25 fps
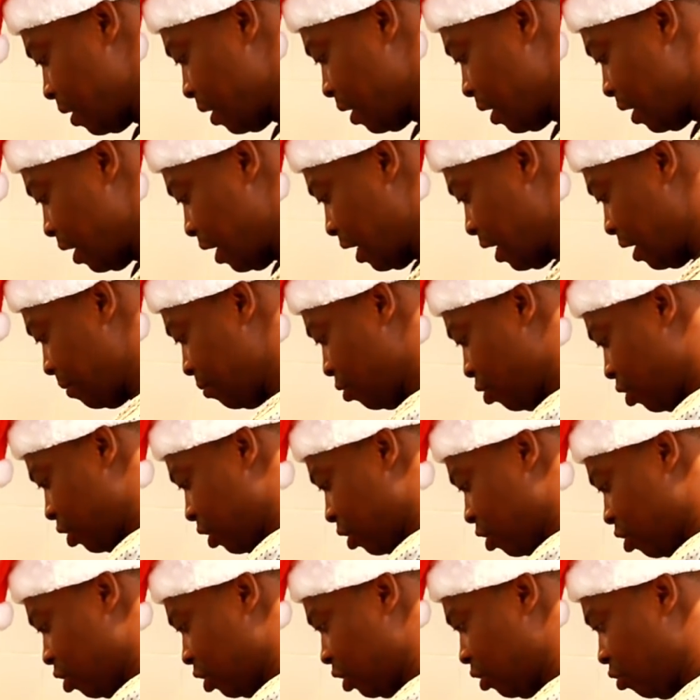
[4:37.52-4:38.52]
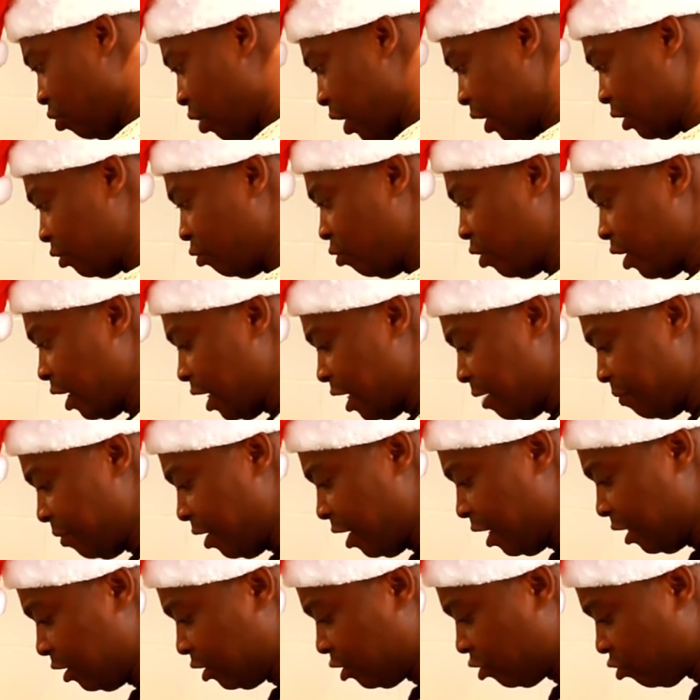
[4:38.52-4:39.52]
And I'm gonna cut the white onion
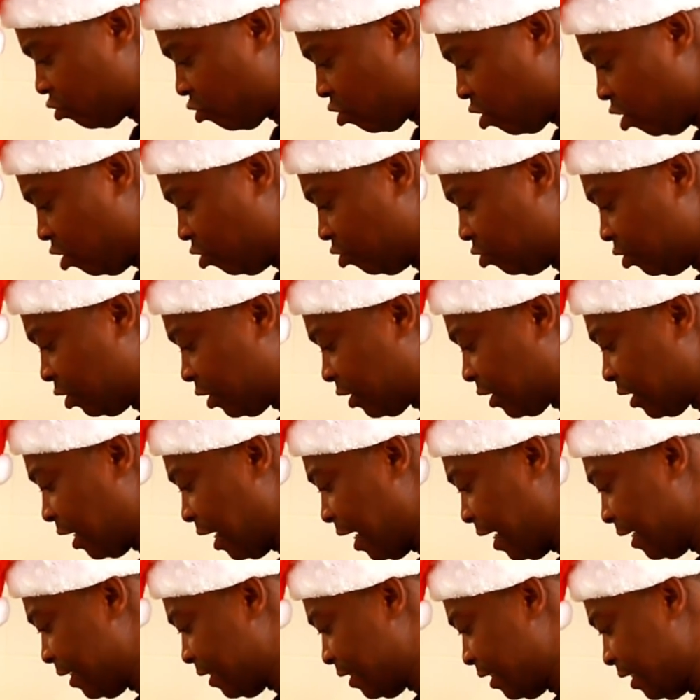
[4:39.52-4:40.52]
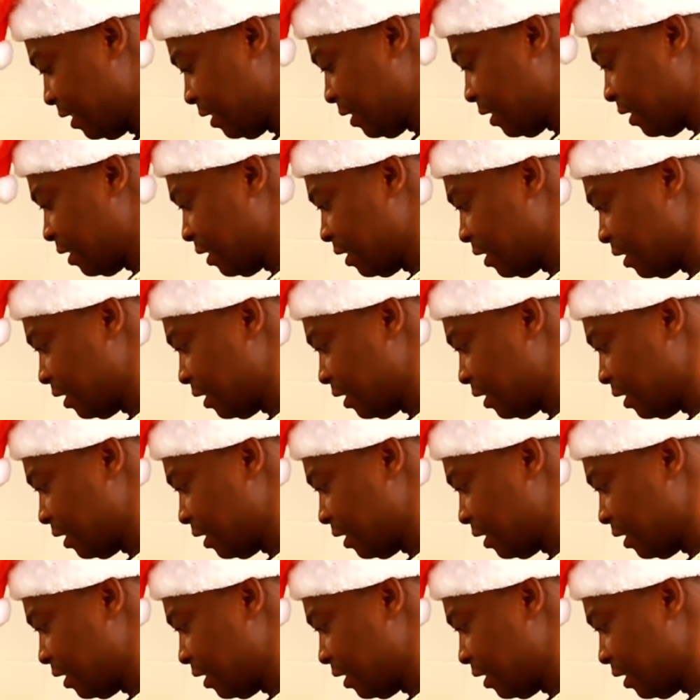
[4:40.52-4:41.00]
into round slices.